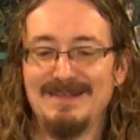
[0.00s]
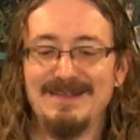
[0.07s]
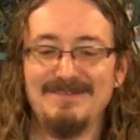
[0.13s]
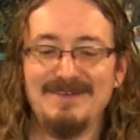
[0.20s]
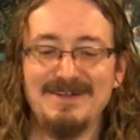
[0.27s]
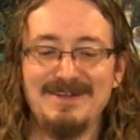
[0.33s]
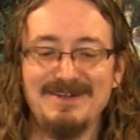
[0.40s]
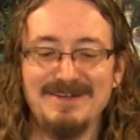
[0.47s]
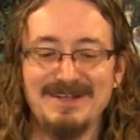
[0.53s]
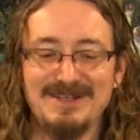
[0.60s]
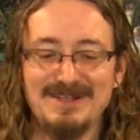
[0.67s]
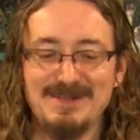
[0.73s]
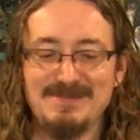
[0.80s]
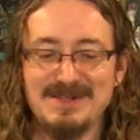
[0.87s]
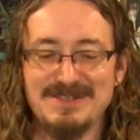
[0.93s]
If I don't uh,
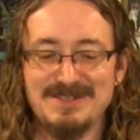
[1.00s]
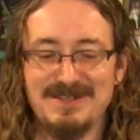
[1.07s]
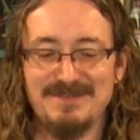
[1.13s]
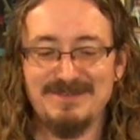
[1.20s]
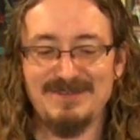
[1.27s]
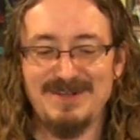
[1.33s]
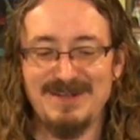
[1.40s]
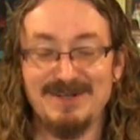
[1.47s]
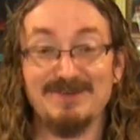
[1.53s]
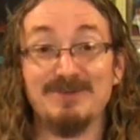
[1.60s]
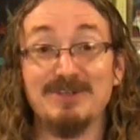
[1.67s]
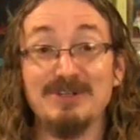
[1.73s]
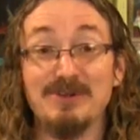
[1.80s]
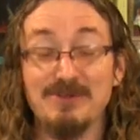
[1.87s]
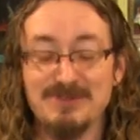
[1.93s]
kill myself trying to
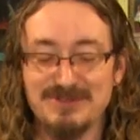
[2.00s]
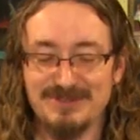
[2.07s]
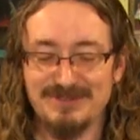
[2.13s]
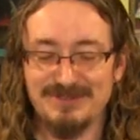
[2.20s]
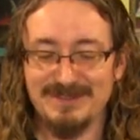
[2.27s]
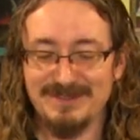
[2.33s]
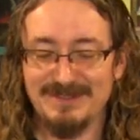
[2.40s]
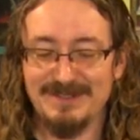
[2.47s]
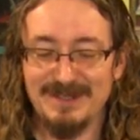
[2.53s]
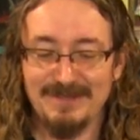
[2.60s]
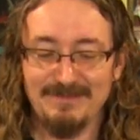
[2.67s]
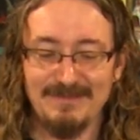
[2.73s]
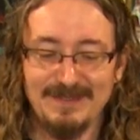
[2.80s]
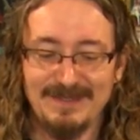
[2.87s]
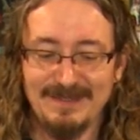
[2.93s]
reholster the
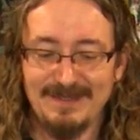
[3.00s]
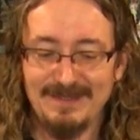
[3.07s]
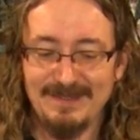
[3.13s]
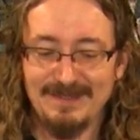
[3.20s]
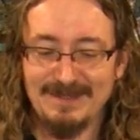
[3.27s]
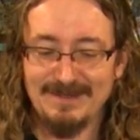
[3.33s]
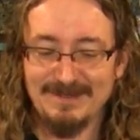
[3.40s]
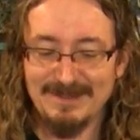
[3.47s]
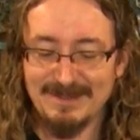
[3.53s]
thing. There we